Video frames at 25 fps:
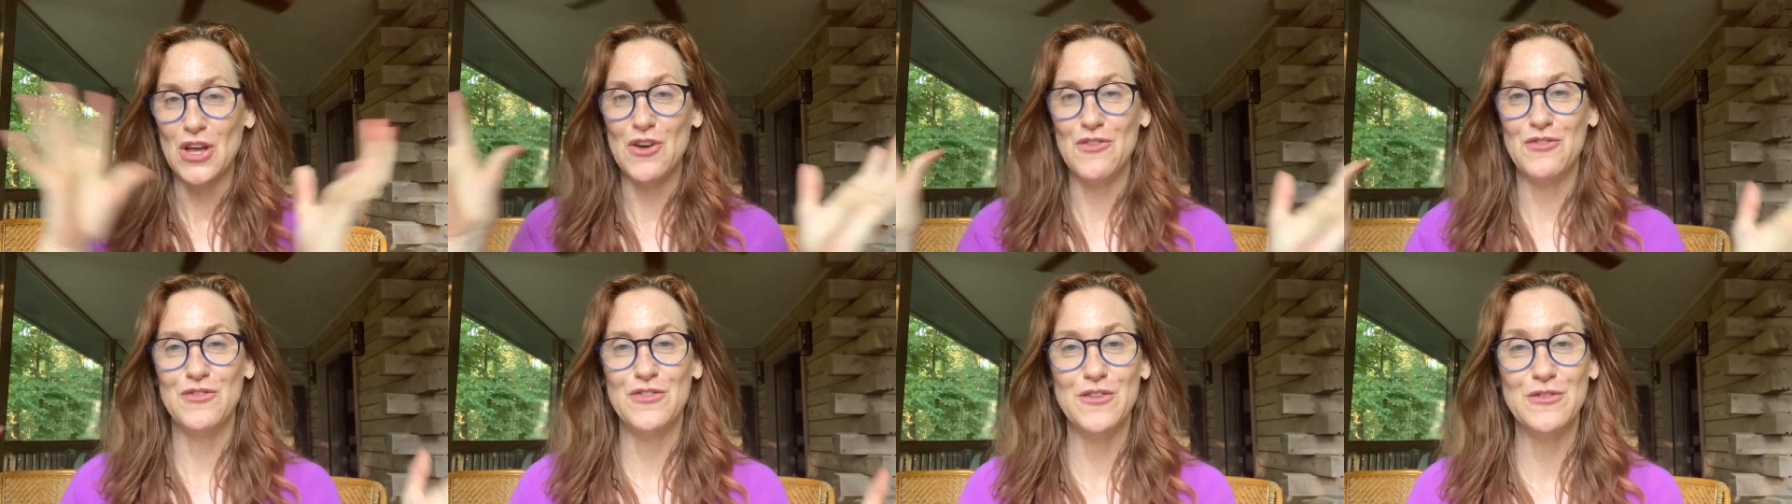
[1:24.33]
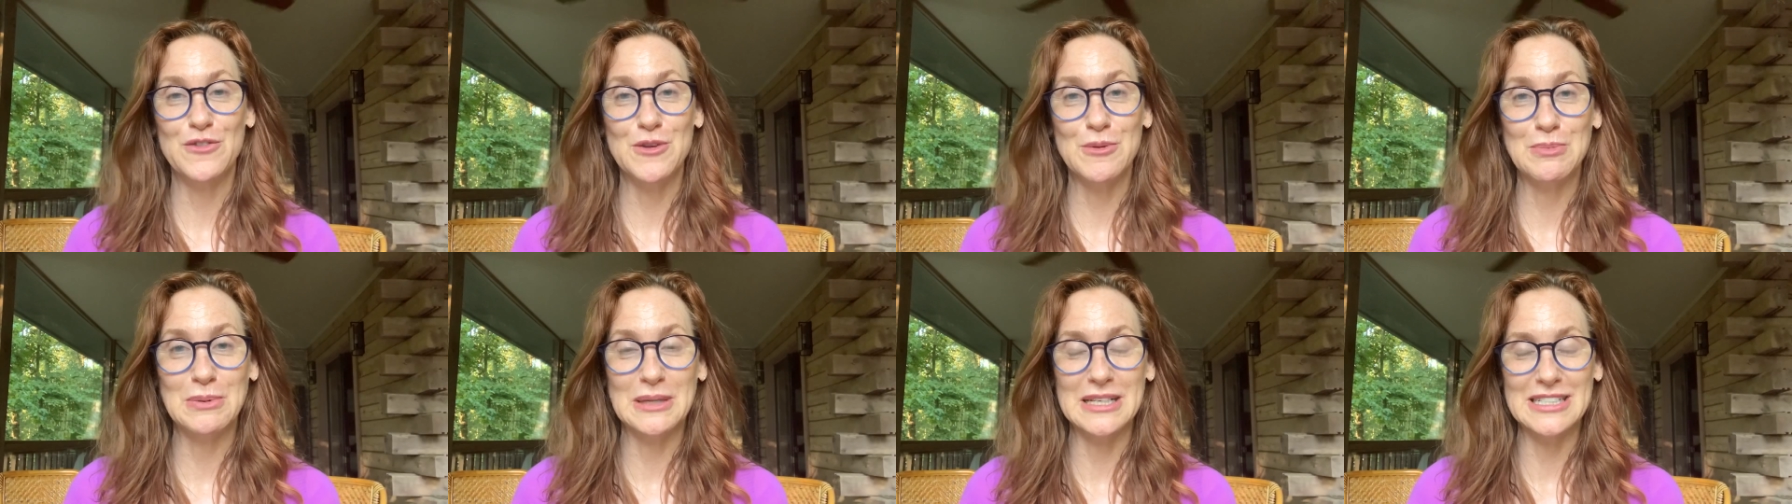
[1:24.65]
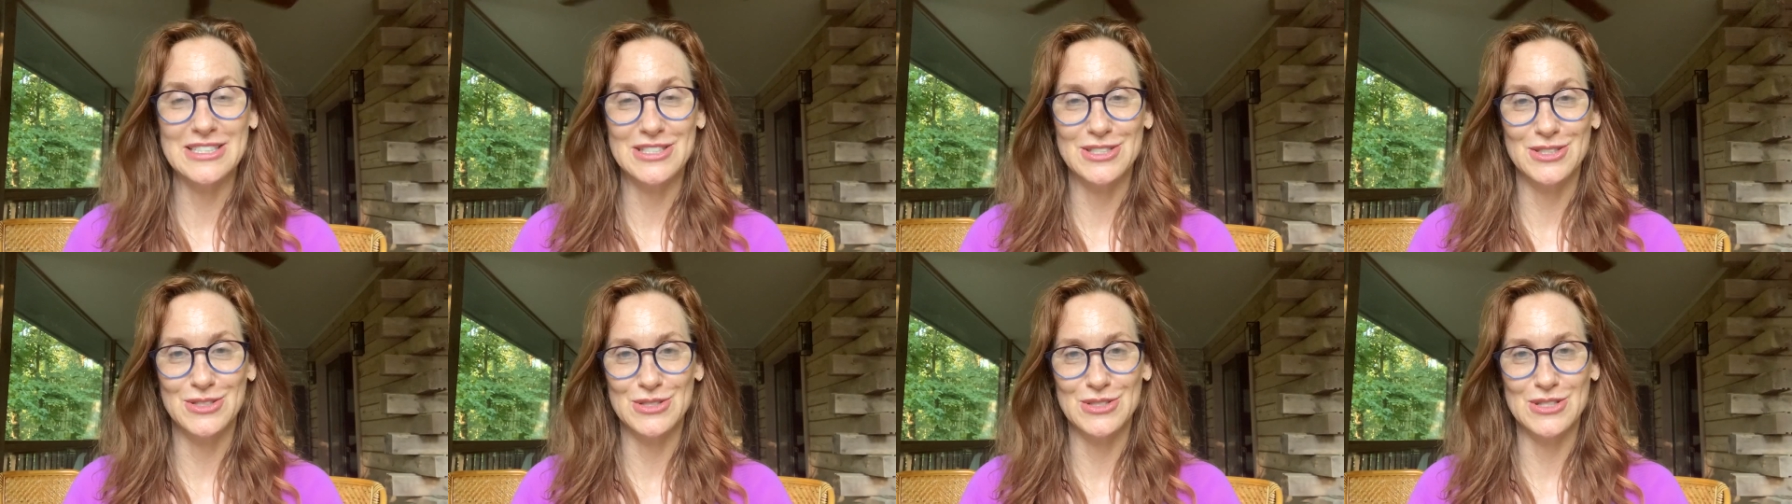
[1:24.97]
50
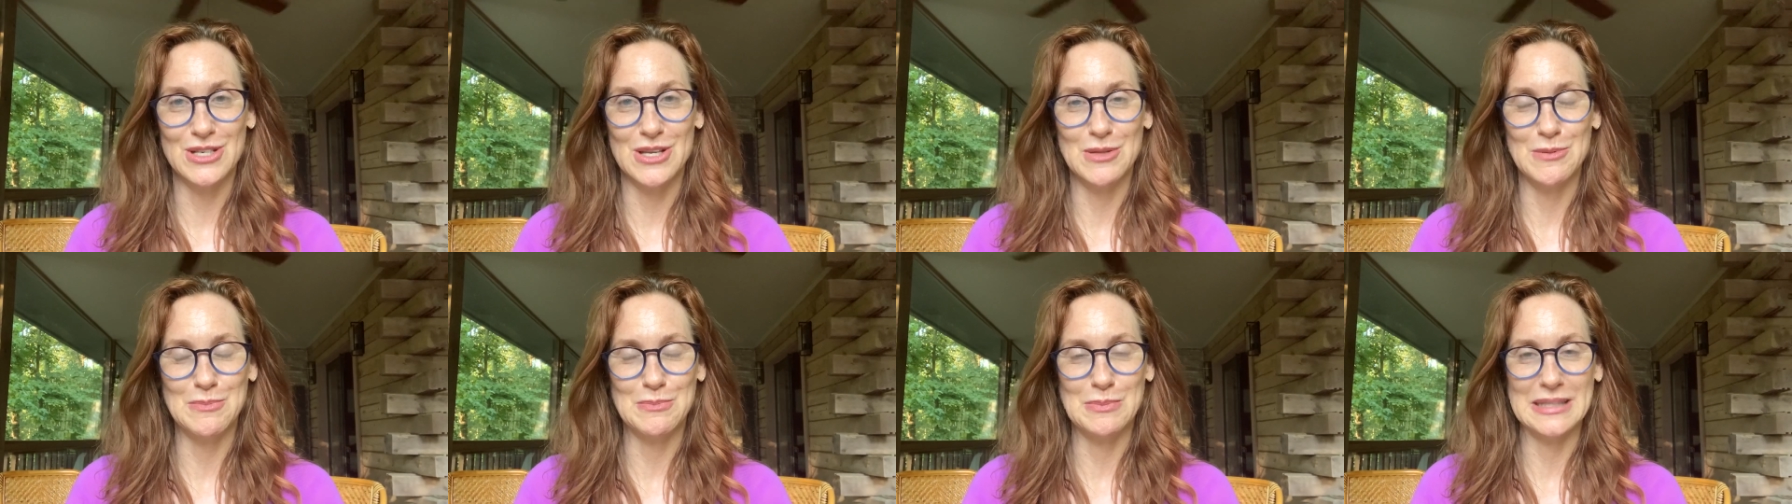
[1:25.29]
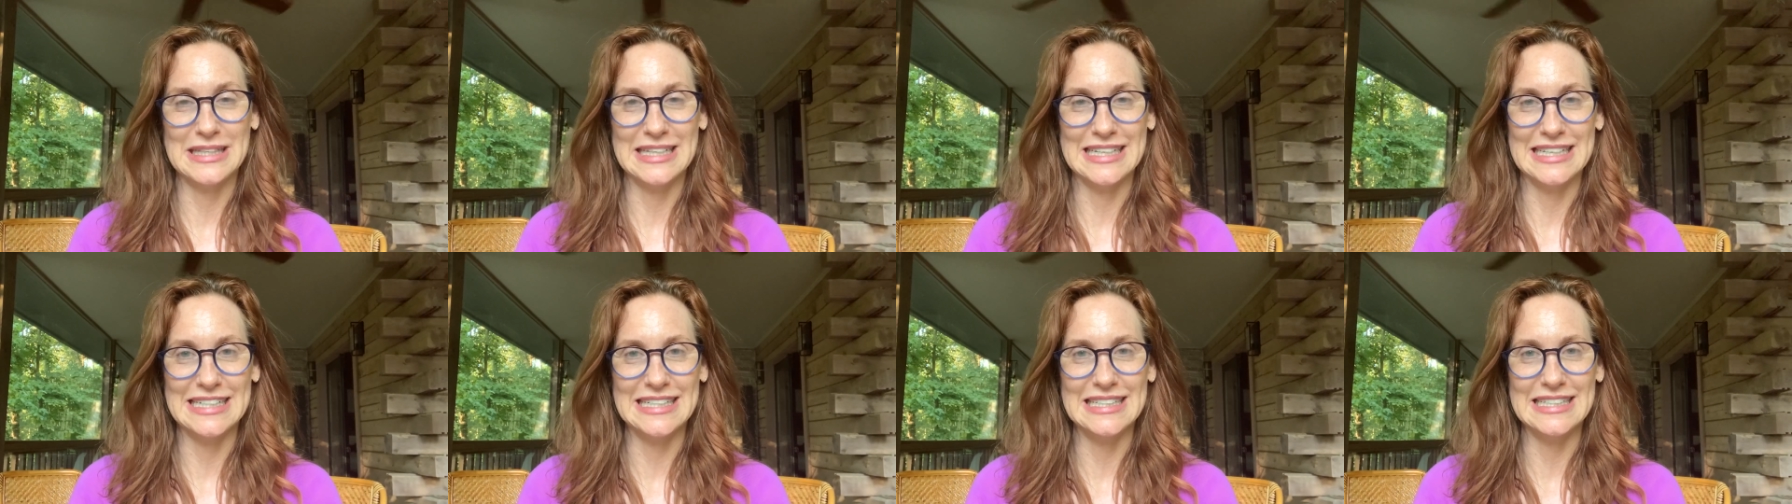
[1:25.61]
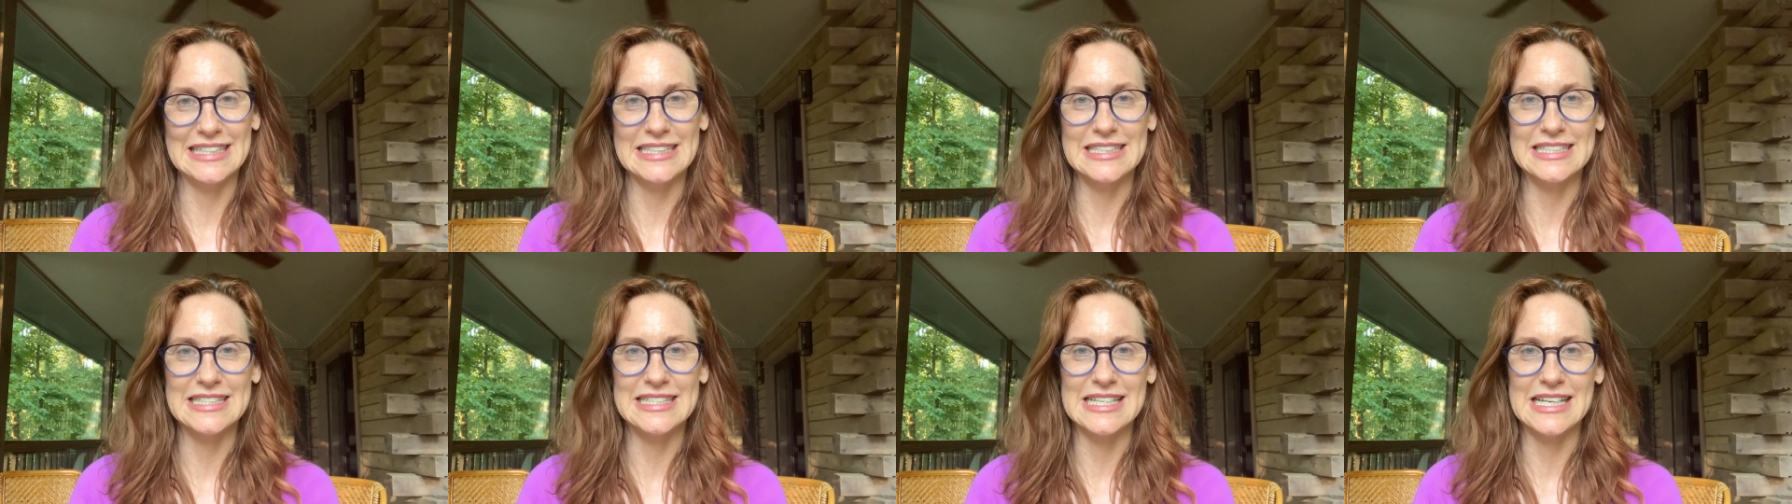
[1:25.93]
plus years on the planet
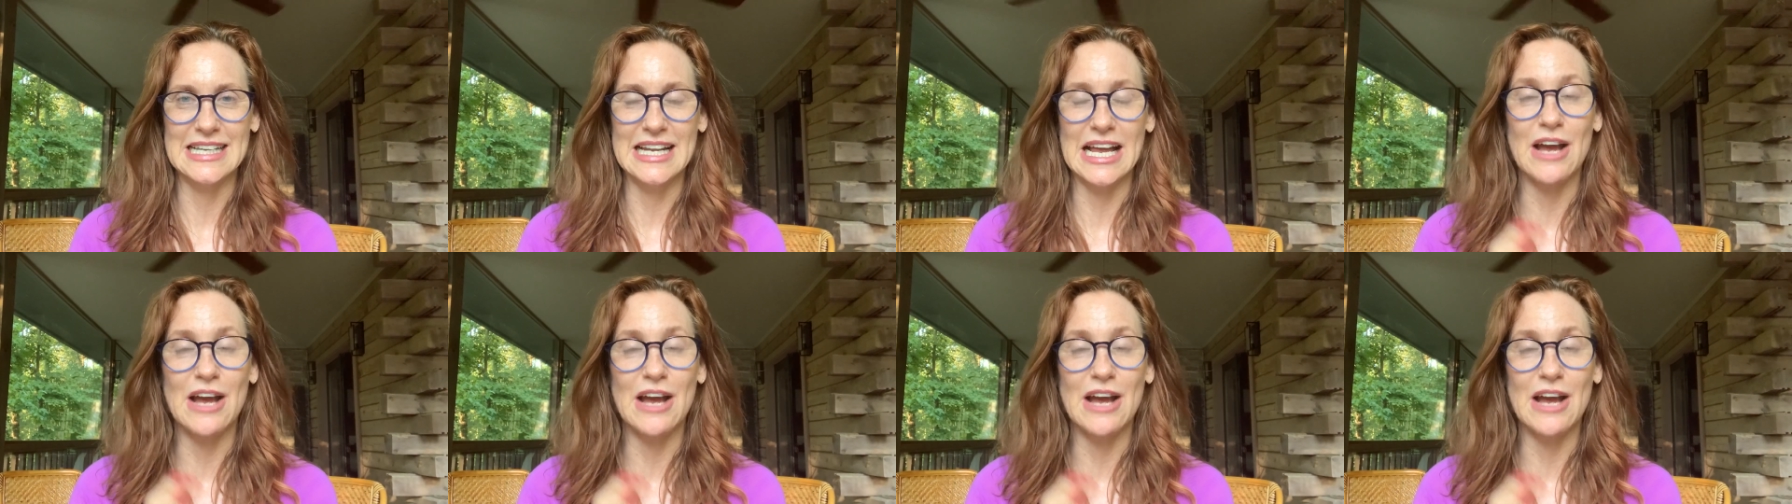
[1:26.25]
is that